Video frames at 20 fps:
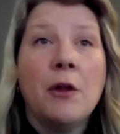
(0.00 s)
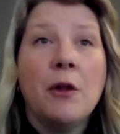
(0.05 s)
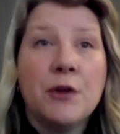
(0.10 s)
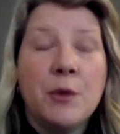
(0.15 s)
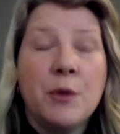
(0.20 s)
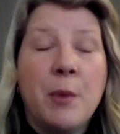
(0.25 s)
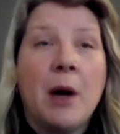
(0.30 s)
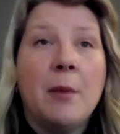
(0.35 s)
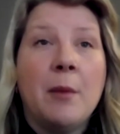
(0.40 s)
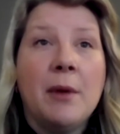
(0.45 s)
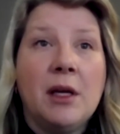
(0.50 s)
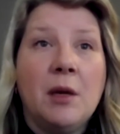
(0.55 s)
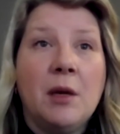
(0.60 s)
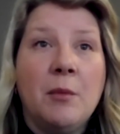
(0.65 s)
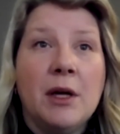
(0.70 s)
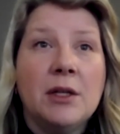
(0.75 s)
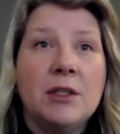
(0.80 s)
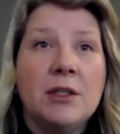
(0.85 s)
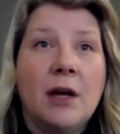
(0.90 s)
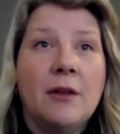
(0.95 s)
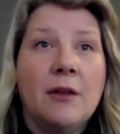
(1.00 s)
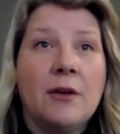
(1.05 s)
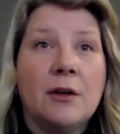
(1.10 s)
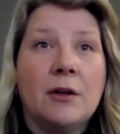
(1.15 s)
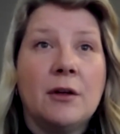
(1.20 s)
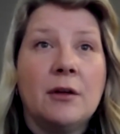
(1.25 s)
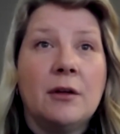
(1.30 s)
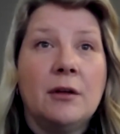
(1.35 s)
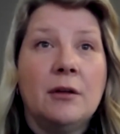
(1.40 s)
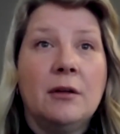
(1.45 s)
department compared to
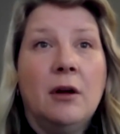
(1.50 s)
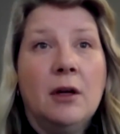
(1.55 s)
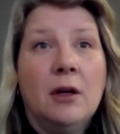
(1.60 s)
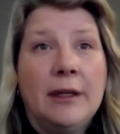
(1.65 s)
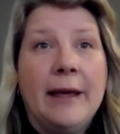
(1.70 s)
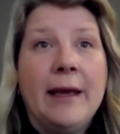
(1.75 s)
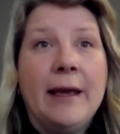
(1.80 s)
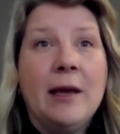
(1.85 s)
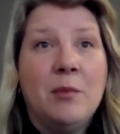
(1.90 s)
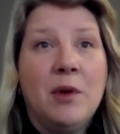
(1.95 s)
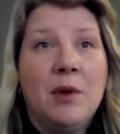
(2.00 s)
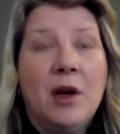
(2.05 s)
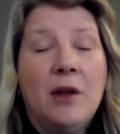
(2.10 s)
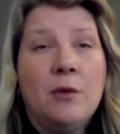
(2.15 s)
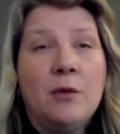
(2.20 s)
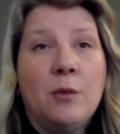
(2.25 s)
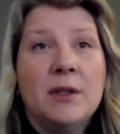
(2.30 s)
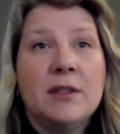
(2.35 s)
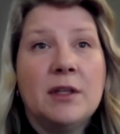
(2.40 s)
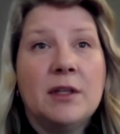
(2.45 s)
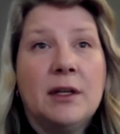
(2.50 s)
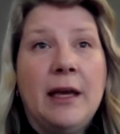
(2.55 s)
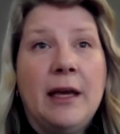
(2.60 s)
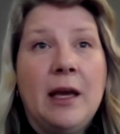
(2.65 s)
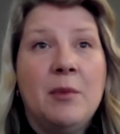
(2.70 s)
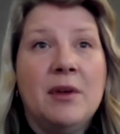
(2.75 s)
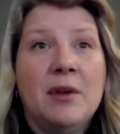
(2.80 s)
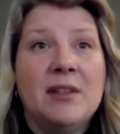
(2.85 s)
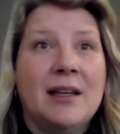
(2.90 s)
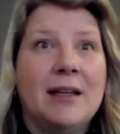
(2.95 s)
other ones on
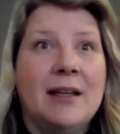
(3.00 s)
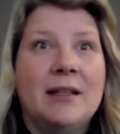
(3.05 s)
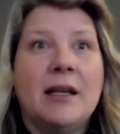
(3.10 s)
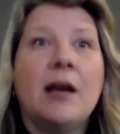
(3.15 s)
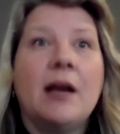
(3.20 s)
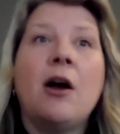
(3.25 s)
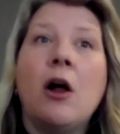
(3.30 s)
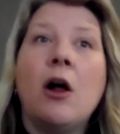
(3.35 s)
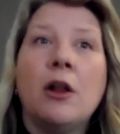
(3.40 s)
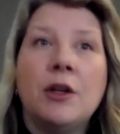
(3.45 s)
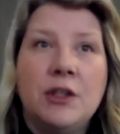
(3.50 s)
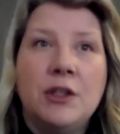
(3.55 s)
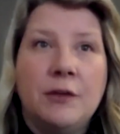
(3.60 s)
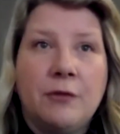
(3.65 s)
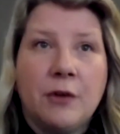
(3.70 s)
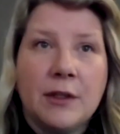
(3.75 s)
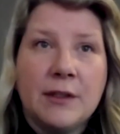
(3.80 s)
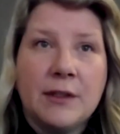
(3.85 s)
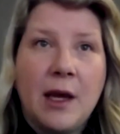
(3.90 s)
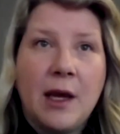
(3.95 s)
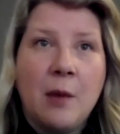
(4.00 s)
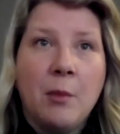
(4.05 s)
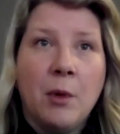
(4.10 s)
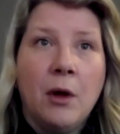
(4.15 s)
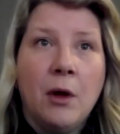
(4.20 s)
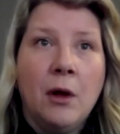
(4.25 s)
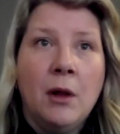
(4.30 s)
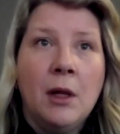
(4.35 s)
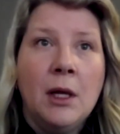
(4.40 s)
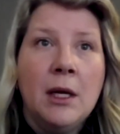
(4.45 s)
campus, like psychology, for
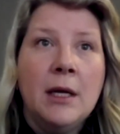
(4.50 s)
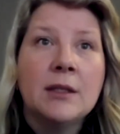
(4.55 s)
example.